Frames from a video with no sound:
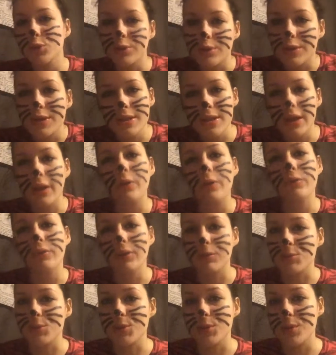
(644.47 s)
yourself.
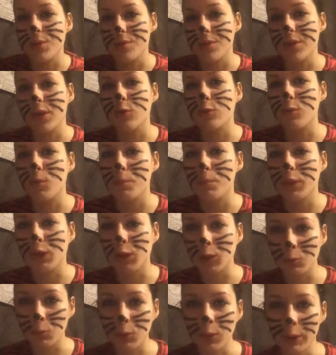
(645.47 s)
I was gonna think of a
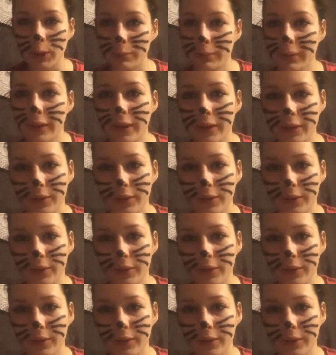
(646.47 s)
bigger word, but I